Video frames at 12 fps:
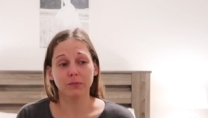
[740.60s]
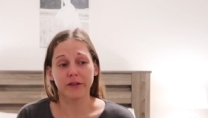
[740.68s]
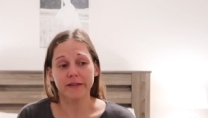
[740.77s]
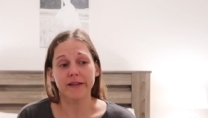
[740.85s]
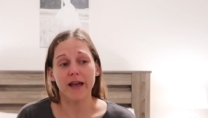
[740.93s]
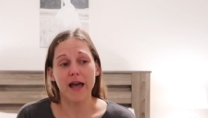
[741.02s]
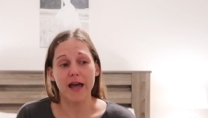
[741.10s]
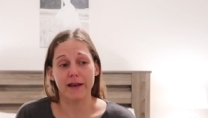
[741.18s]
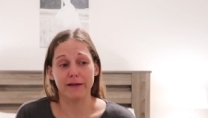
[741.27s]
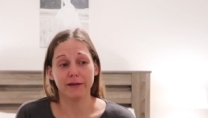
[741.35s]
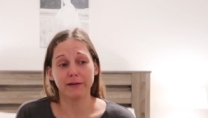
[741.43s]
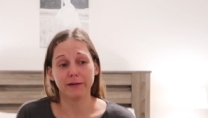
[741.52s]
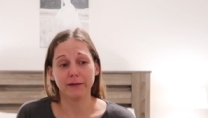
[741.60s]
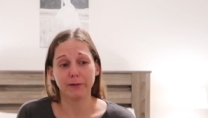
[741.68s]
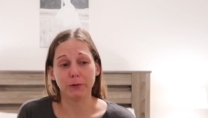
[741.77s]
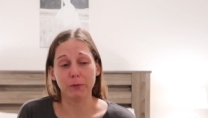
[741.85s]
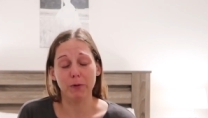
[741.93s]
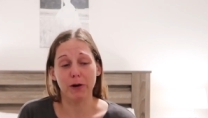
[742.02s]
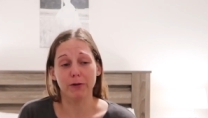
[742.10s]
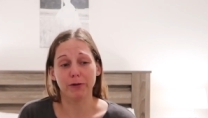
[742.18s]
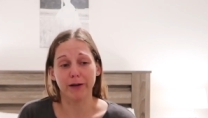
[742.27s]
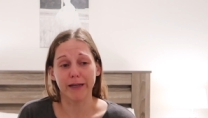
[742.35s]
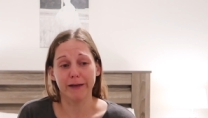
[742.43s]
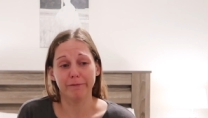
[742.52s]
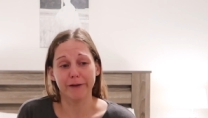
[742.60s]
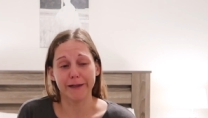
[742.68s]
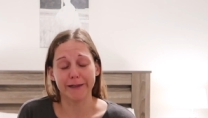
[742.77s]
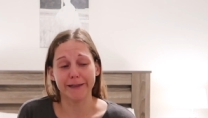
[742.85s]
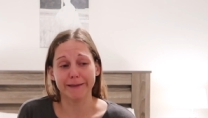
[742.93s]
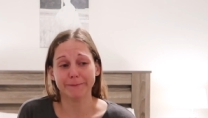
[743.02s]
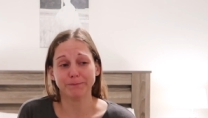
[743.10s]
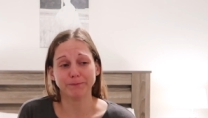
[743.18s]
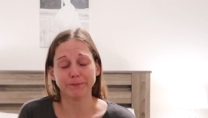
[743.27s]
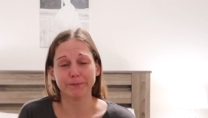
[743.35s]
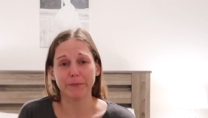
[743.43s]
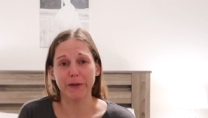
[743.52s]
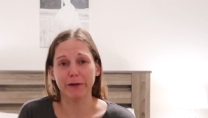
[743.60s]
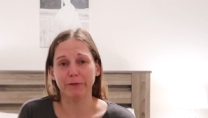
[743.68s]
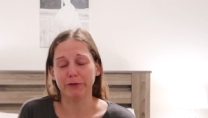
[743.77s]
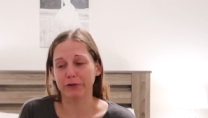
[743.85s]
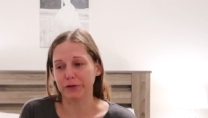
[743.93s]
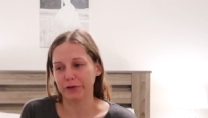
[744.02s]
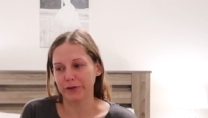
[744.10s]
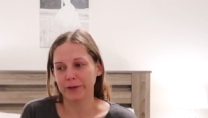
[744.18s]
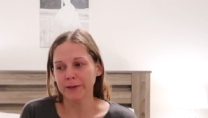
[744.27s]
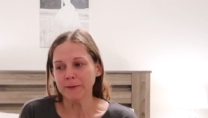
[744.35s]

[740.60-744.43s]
be sad about her leaving and it was just